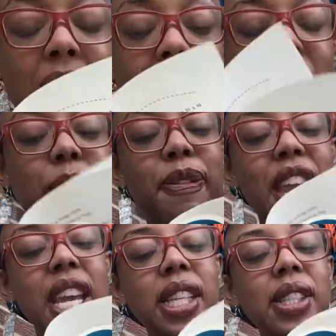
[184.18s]
on his
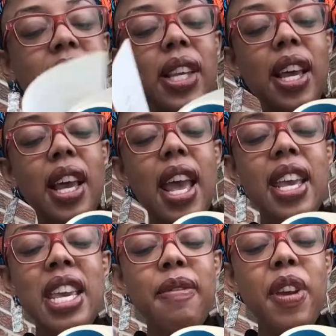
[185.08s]
face,
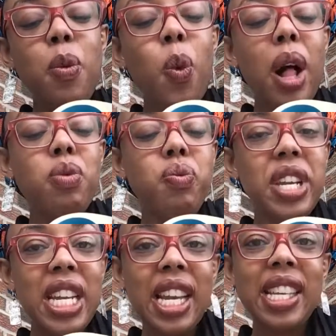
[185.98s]
even while
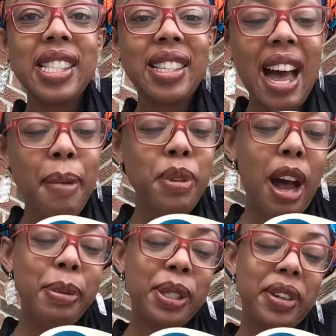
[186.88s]
reading his
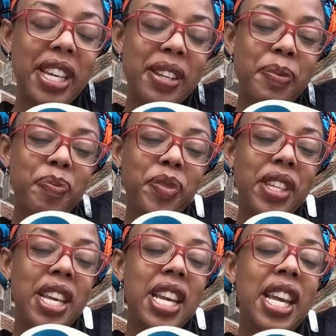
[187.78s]
laptop screen.
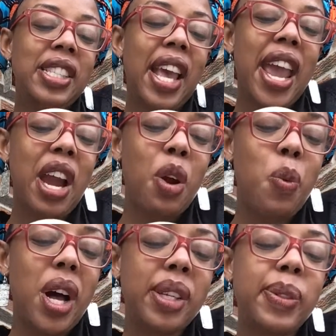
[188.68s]
His hair
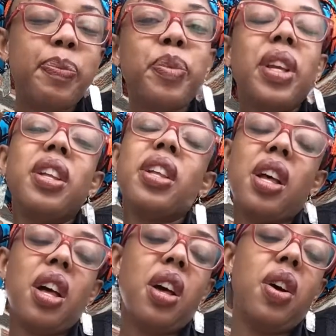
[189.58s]
was,
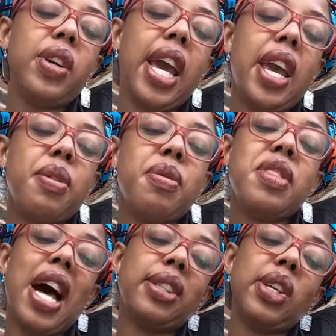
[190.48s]
okay,
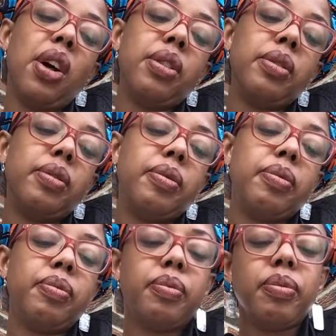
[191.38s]
that's all.
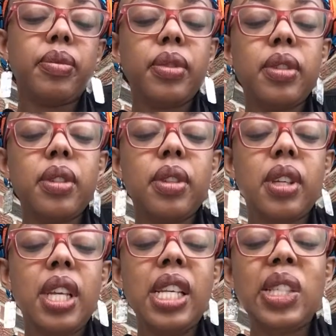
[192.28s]

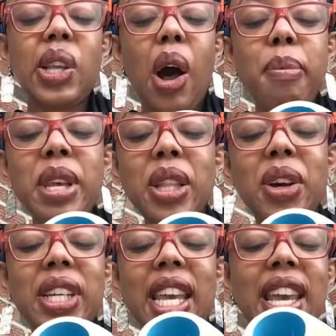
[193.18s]
He saw me
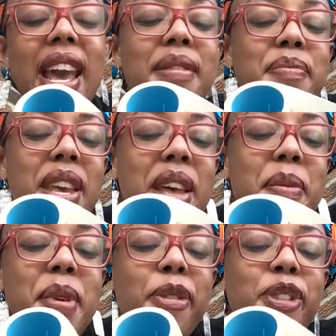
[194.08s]
looking at
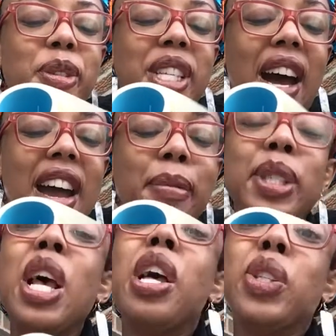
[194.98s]
him a few times,
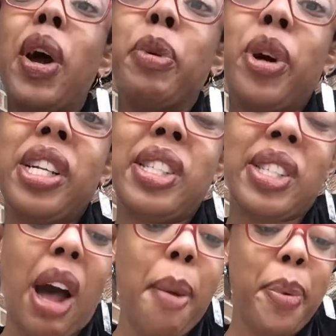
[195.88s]
so I'm going to stop.